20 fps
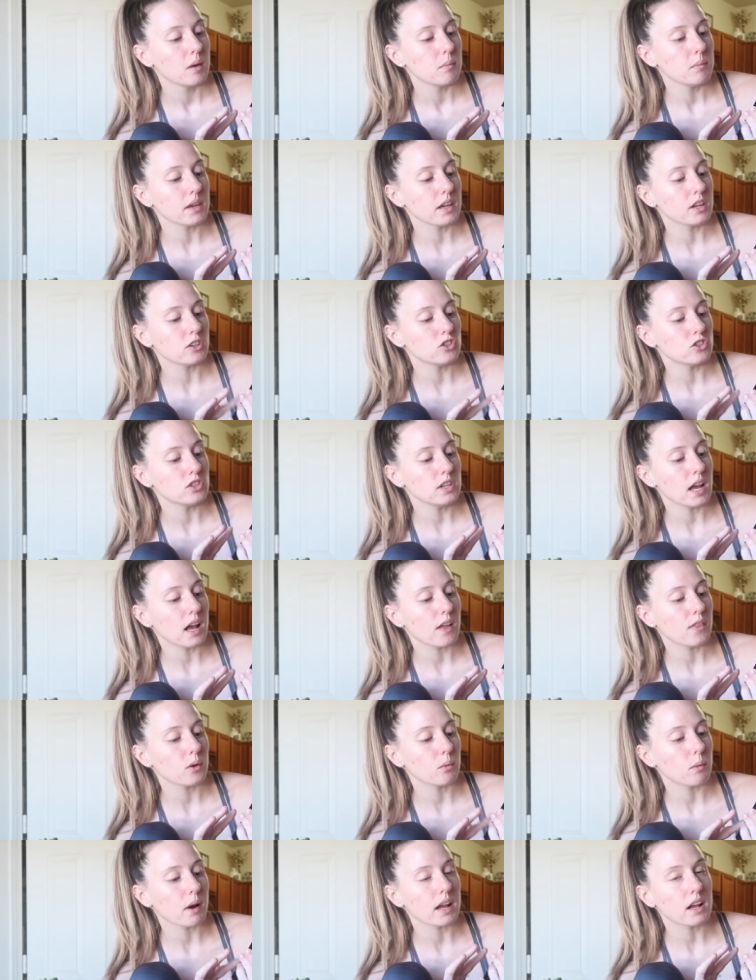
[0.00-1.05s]
Because she
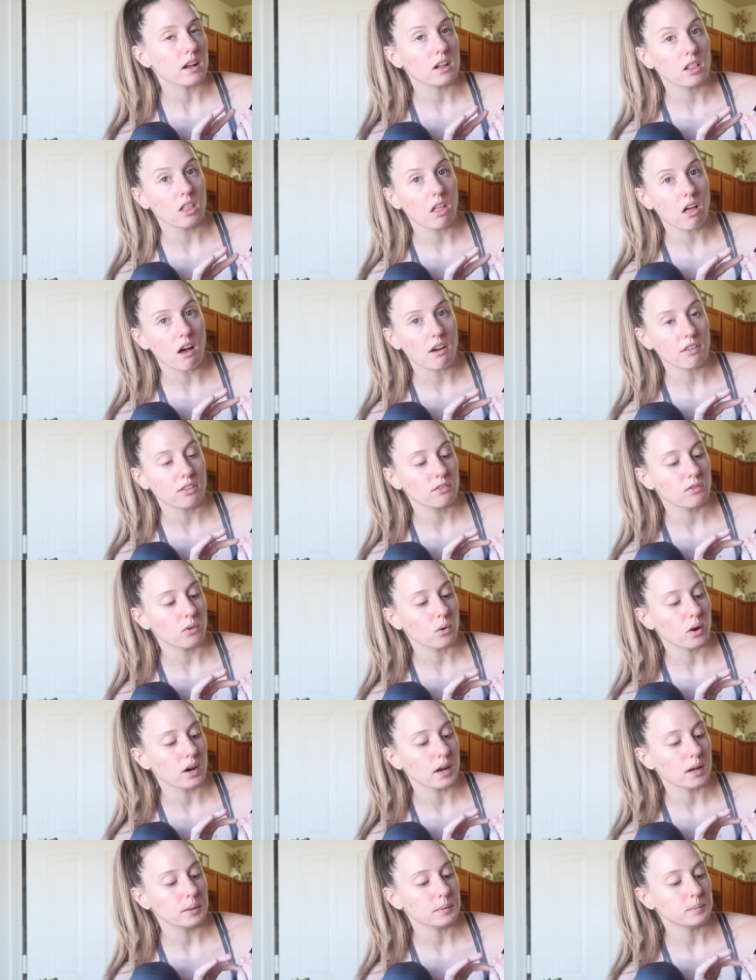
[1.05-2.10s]
had the right cloth
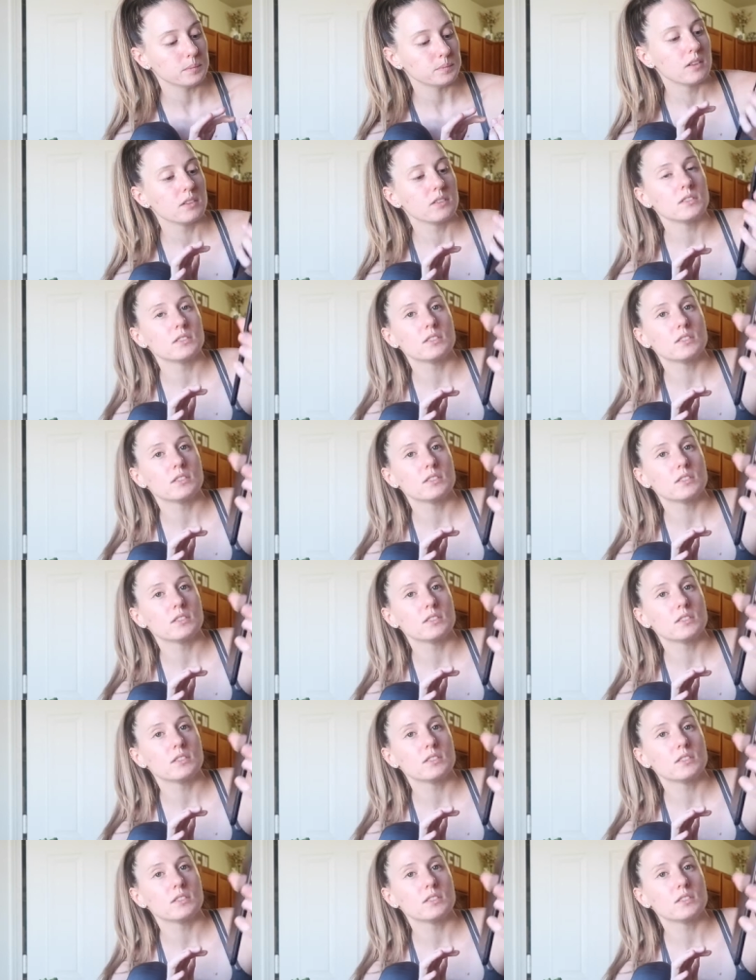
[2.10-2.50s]
for it.